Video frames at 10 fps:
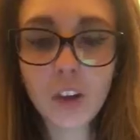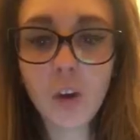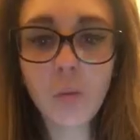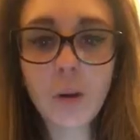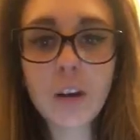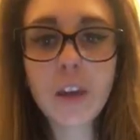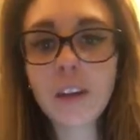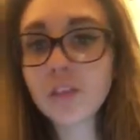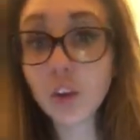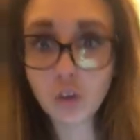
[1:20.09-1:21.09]
So when you
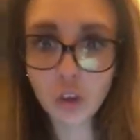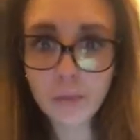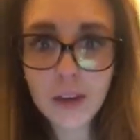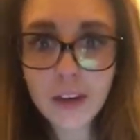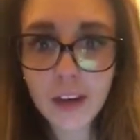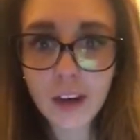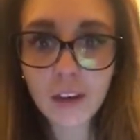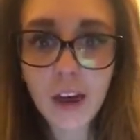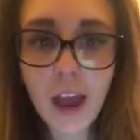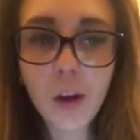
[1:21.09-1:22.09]
think of social
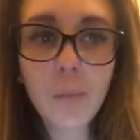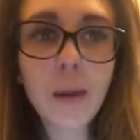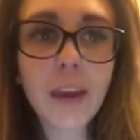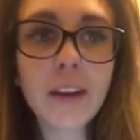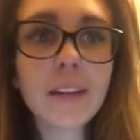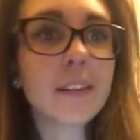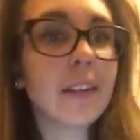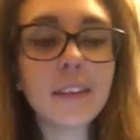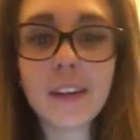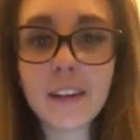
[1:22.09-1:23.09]
media, how big it is
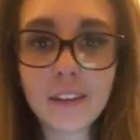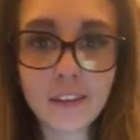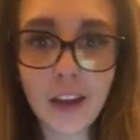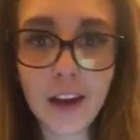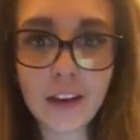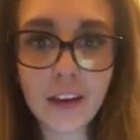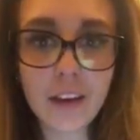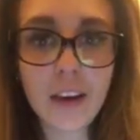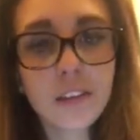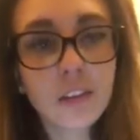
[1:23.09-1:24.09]
in today's
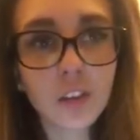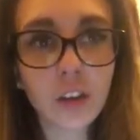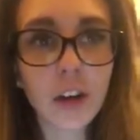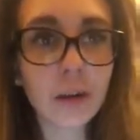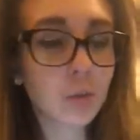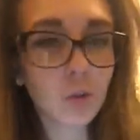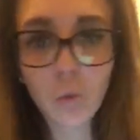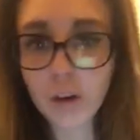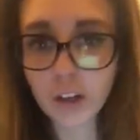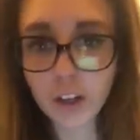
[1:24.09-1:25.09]
society, Instagram,
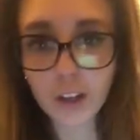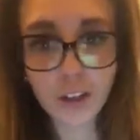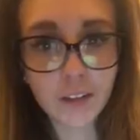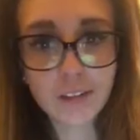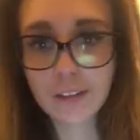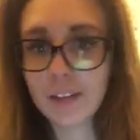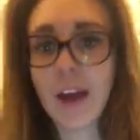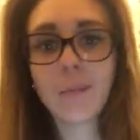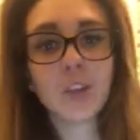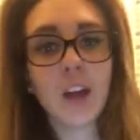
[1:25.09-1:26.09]
Twitter,
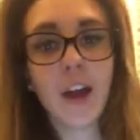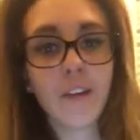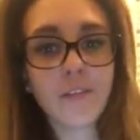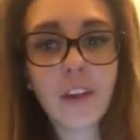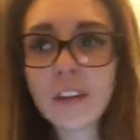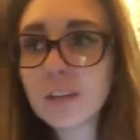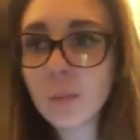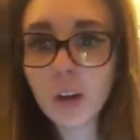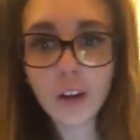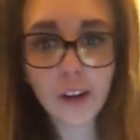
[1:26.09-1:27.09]
Snapchat,
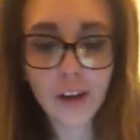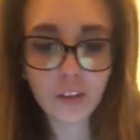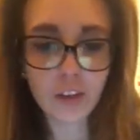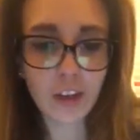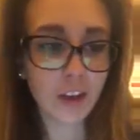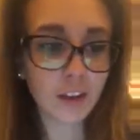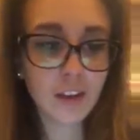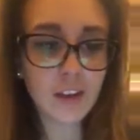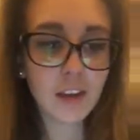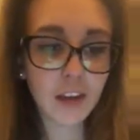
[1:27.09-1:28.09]
Facebook, everything,
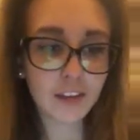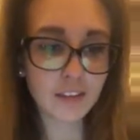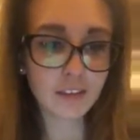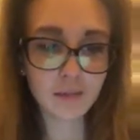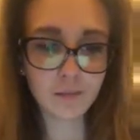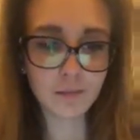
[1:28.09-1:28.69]
it's